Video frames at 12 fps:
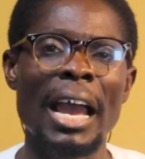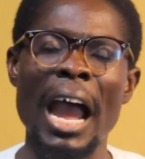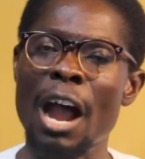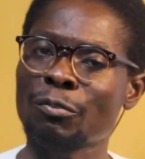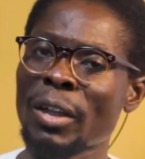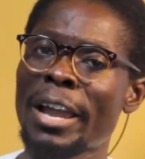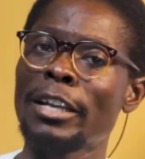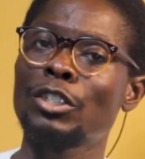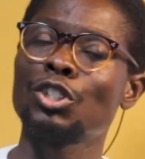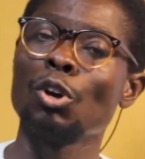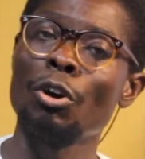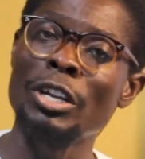After a
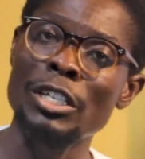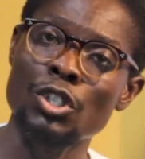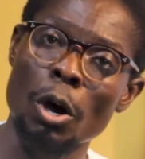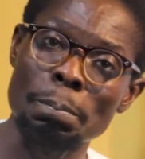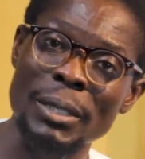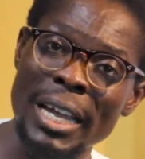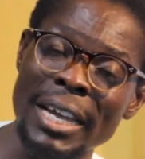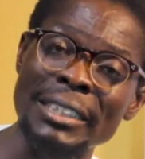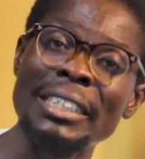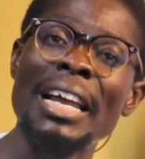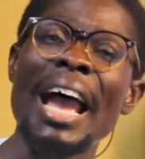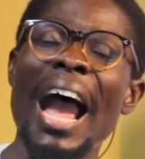theory is obtained
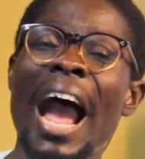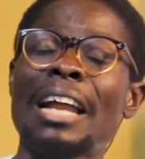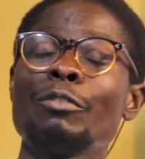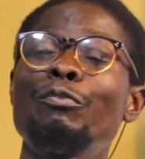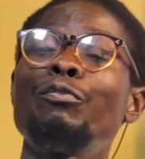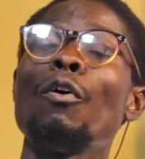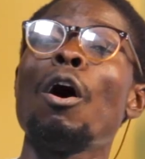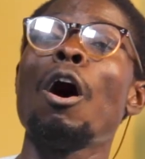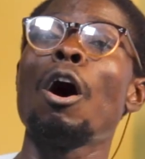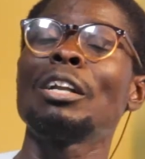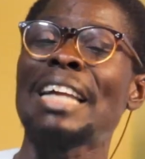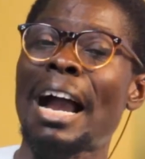and
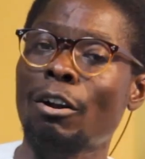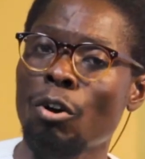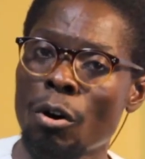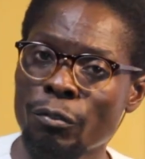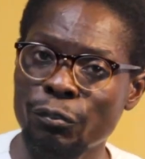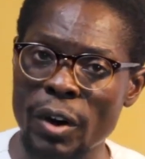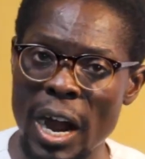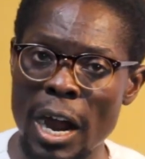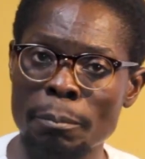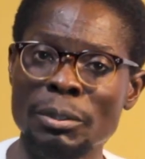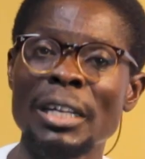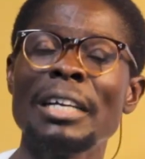further
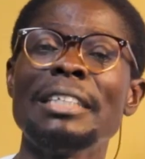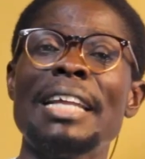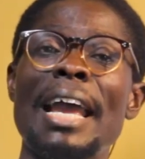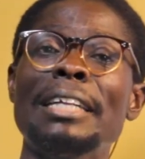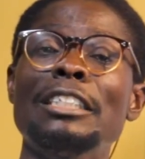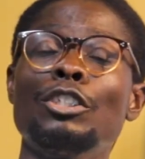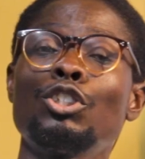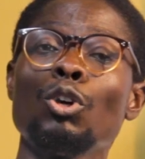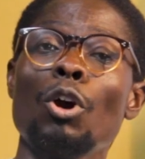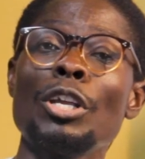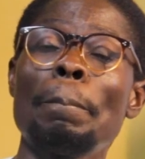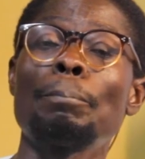confirmed, then the
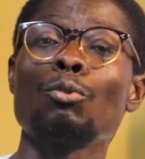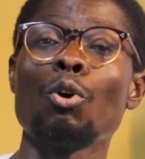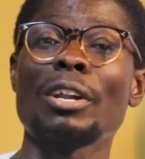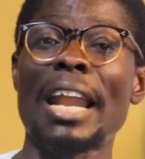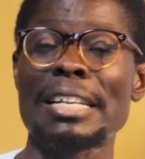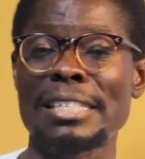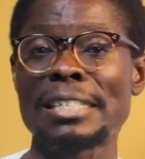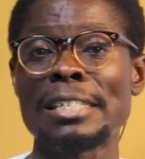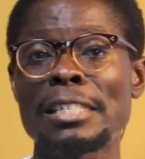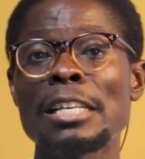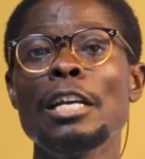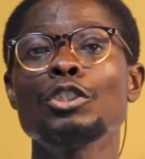theory
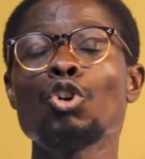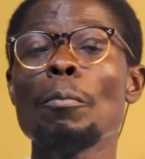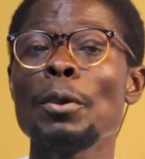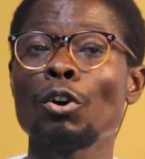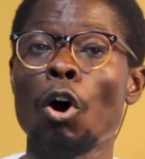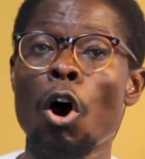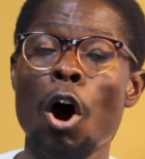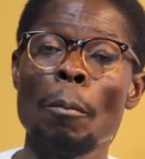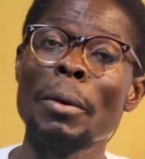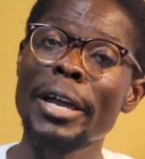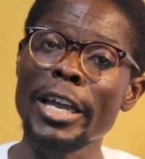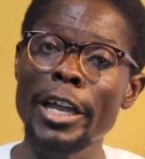progresses to
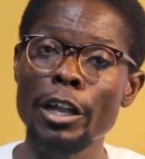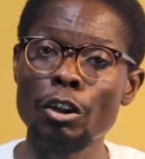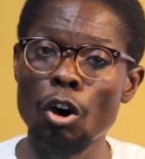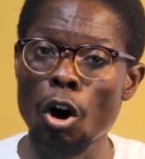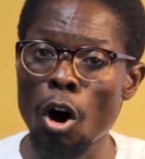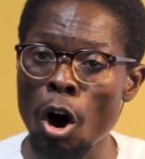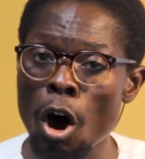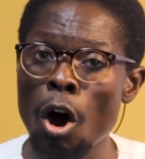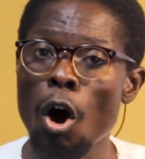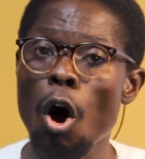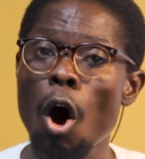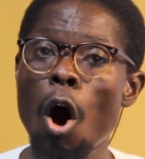become a
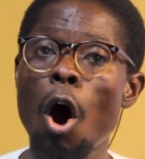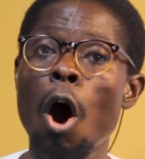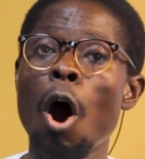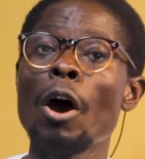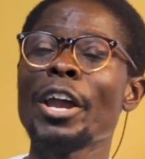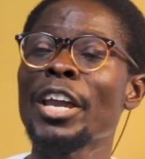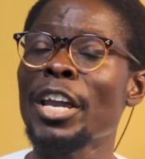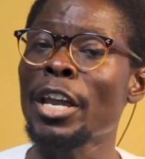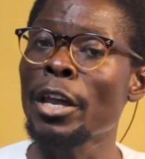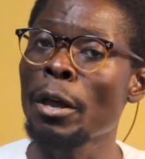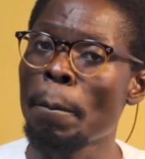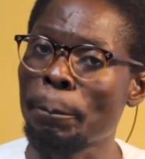law or
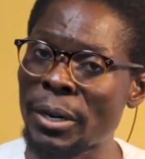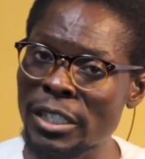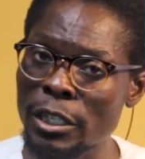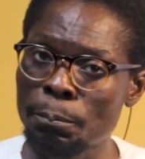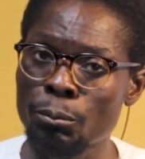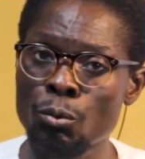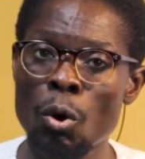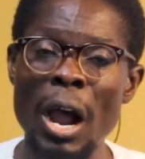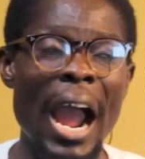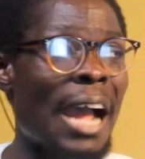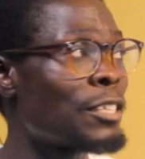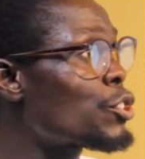a principle.
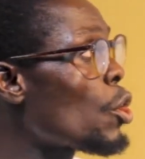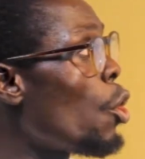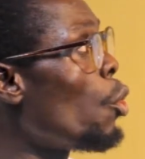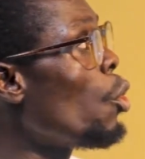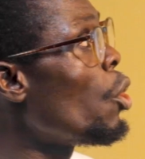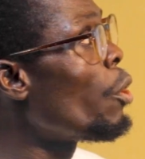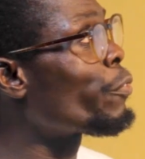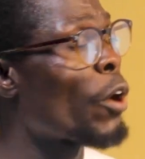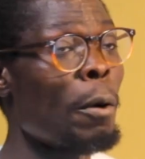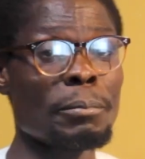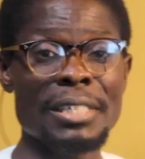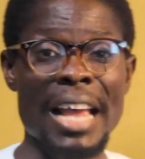And so,
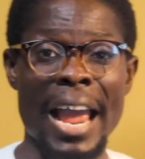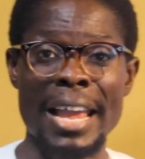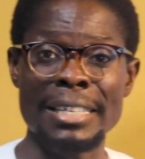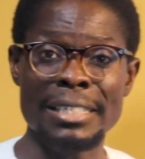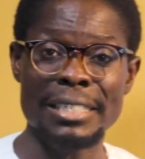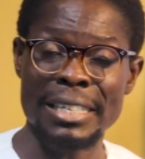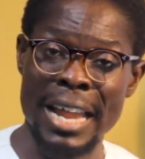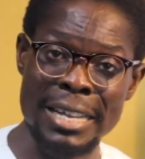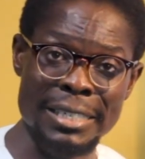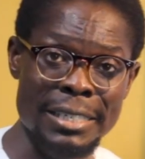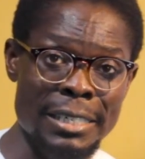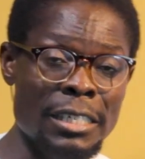from science
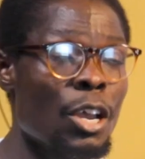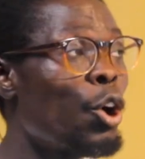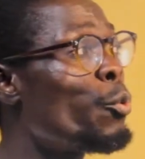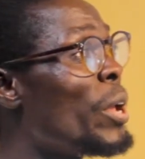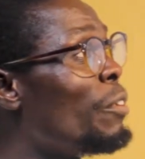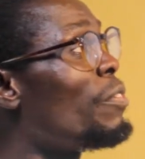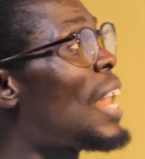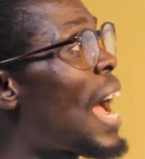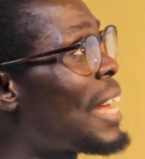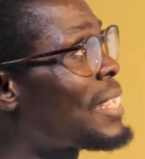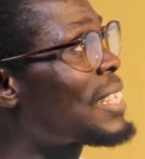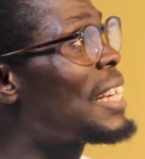classes, we've
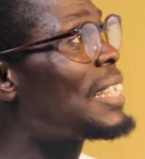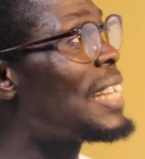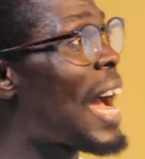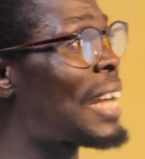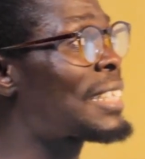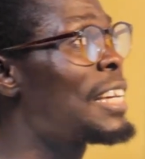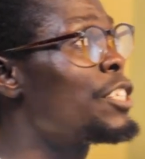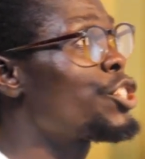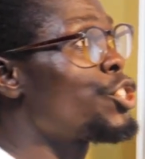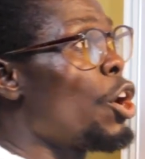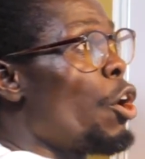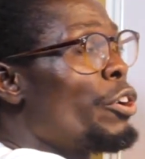learned that
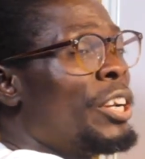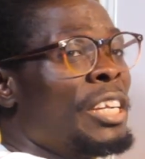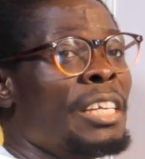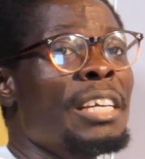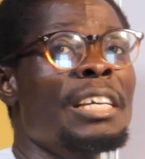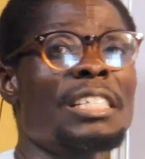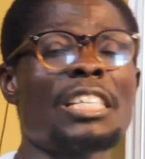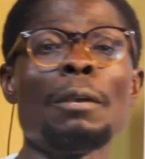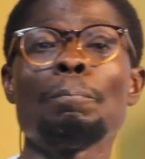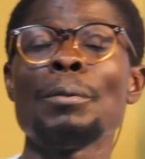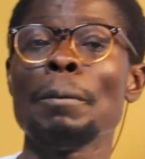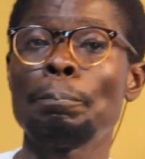theory,
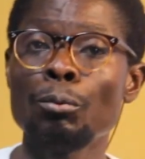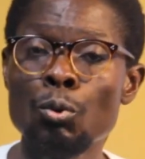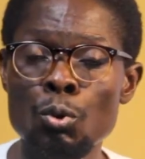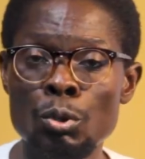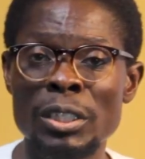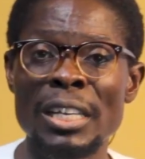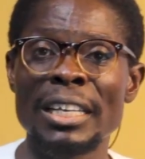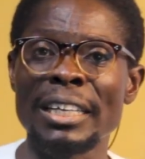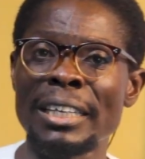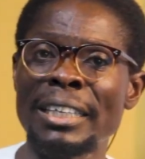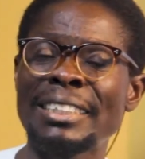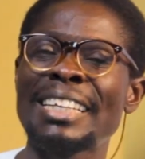simply put,
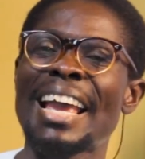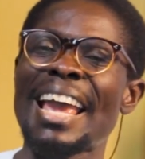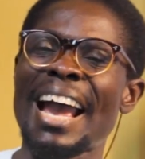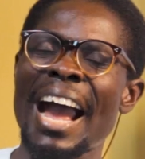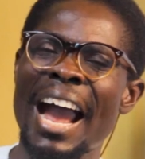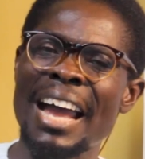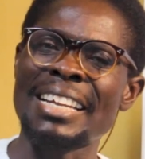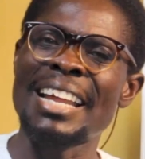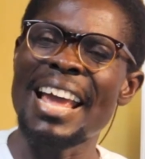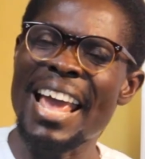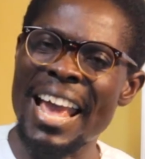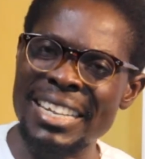is
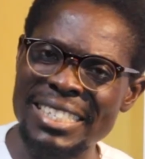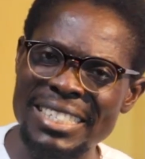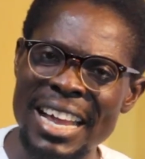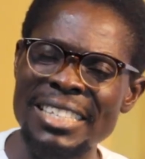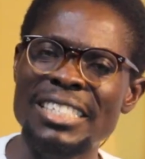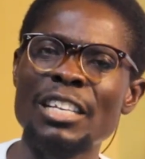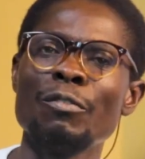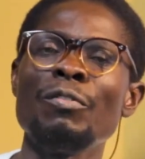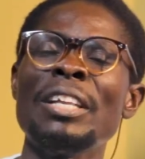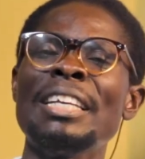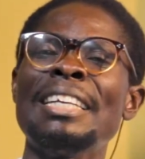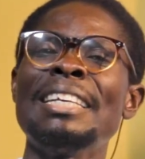an
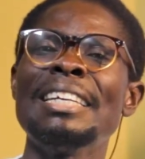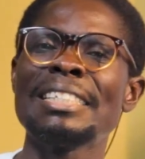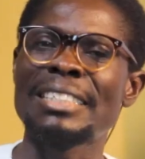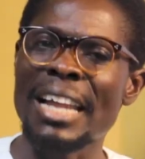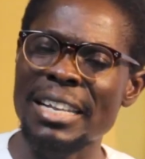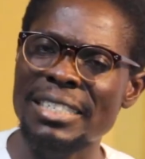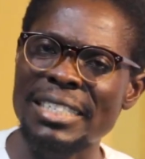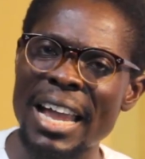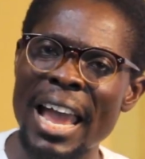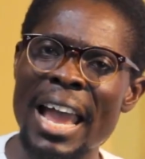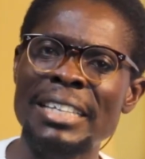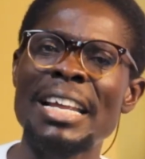extensively
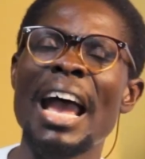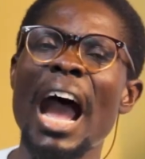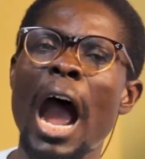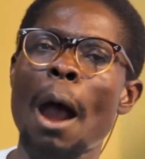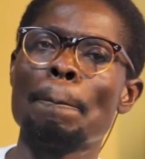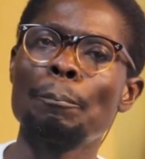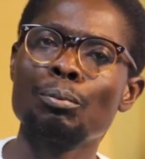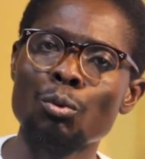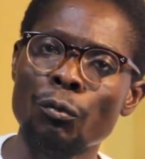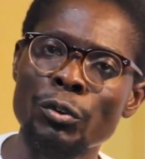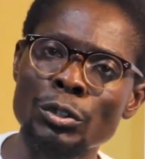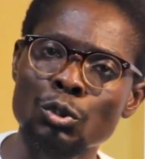tested and
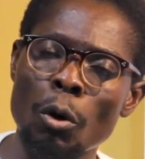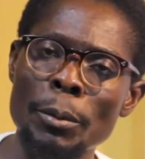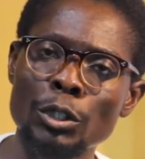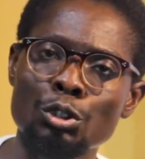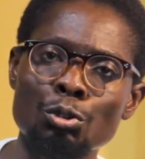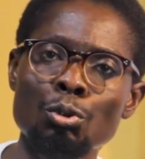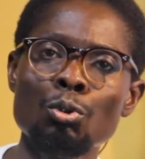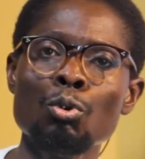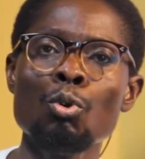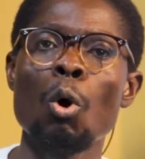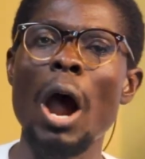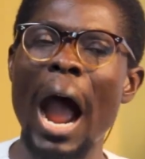proven to be true